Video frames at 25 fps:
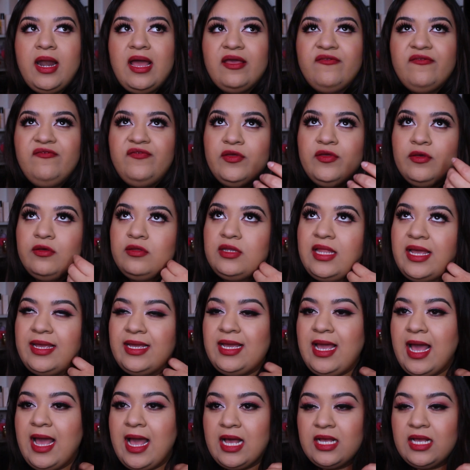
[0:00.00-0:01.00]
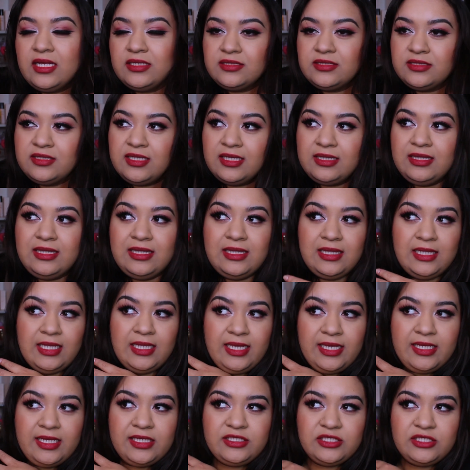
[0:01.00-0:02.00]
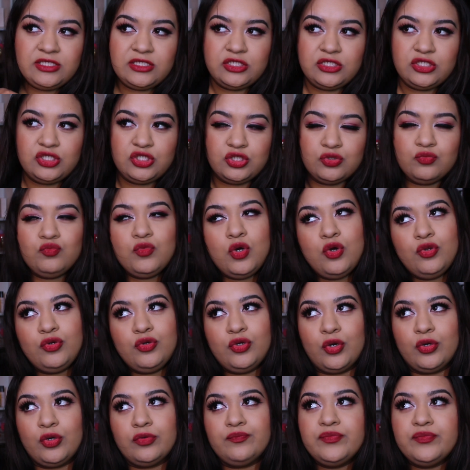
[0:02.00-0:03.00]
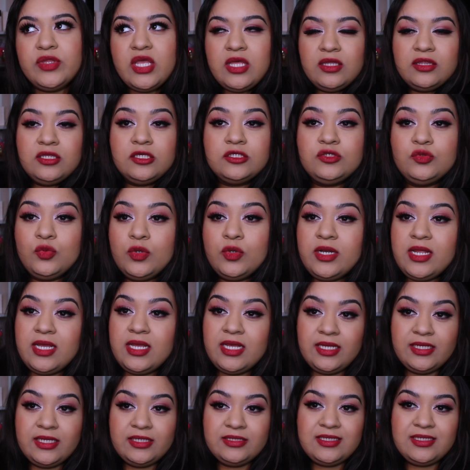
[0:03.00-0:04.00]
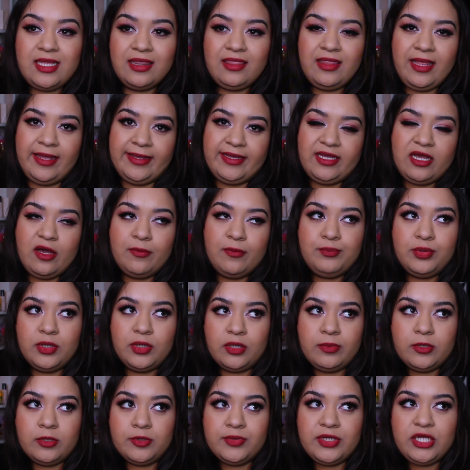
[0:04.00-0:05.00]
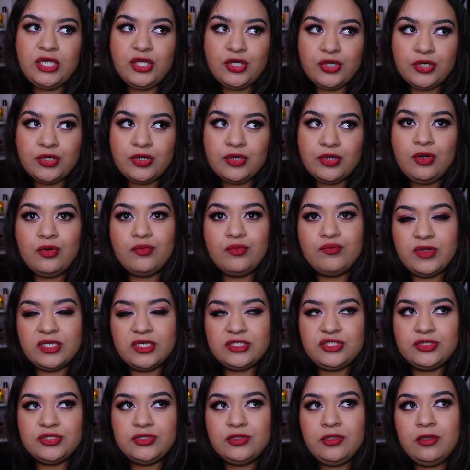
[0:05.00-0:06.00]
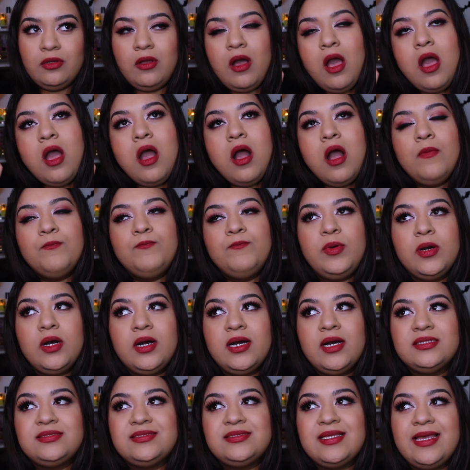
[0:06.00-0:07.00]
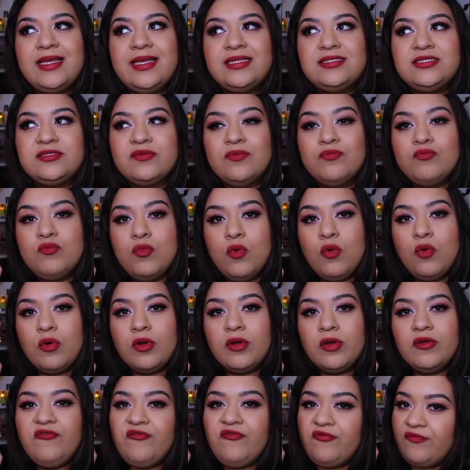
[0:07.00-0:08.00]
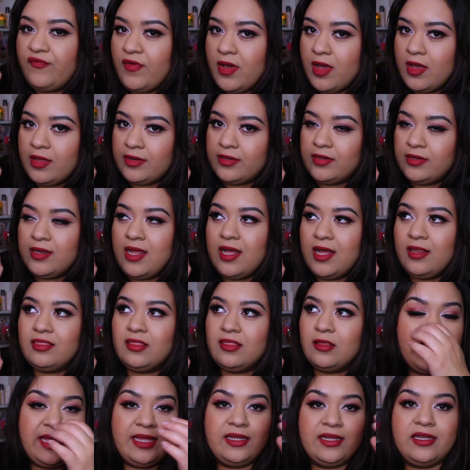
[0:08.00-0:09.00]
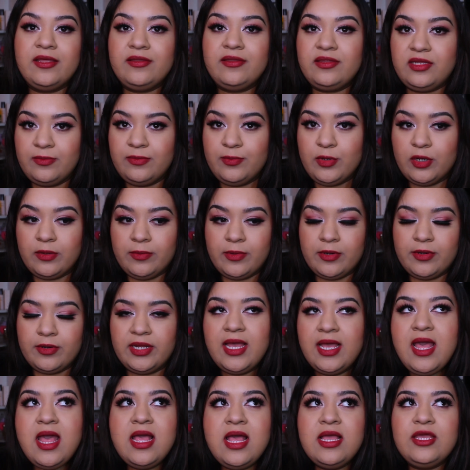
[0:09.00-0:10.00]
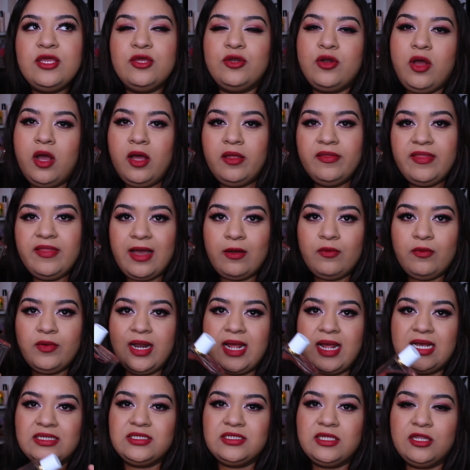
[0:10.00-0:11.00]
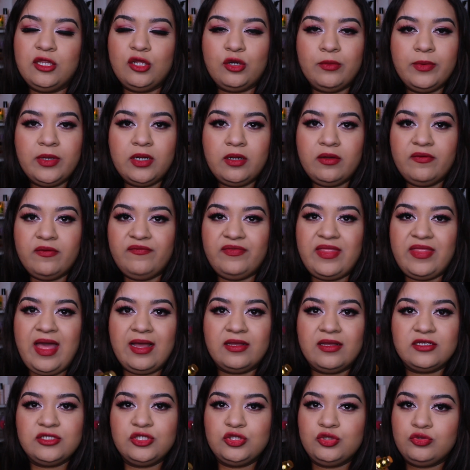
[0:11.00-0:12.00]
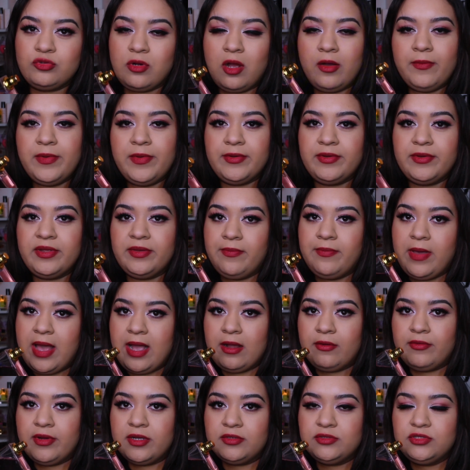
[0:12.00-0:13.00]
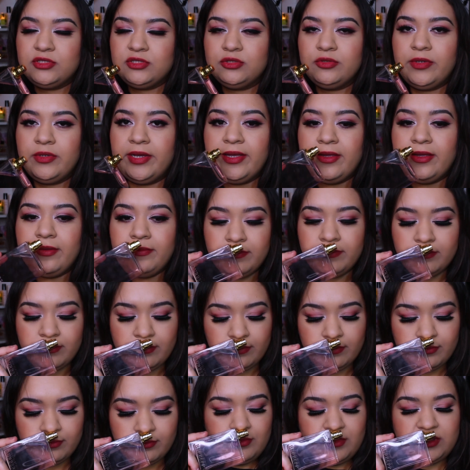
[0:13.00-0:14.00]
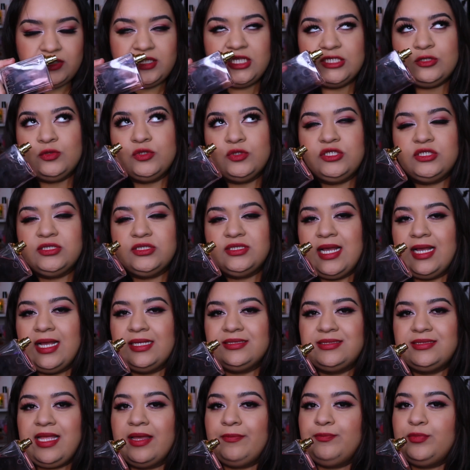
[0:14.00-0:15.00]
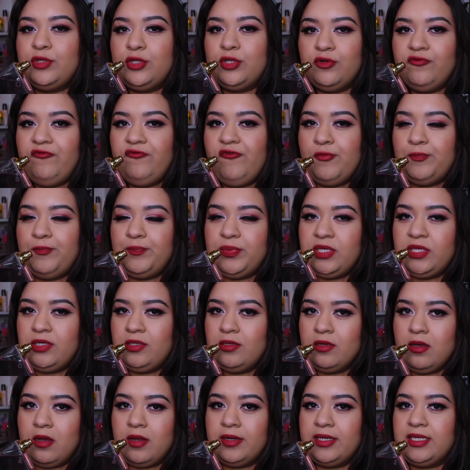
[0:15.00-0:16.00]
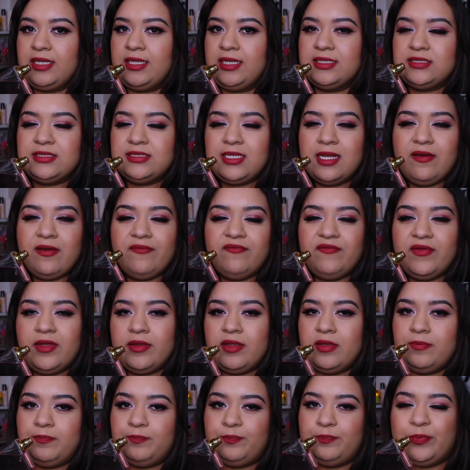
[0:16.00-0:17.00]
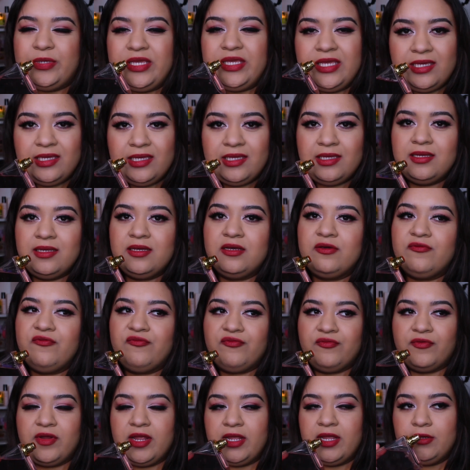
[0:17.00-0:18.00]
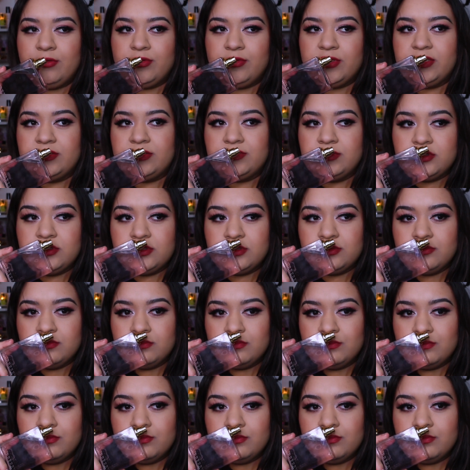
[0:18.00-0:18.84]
I feel like has the least, well, no, this one is like Burberry Her Original, but it's more fun than the Burberry. You know how that one has a little bit of that strawberry background to it? This one just has that beautiful peony. It's like a very pink fragrance.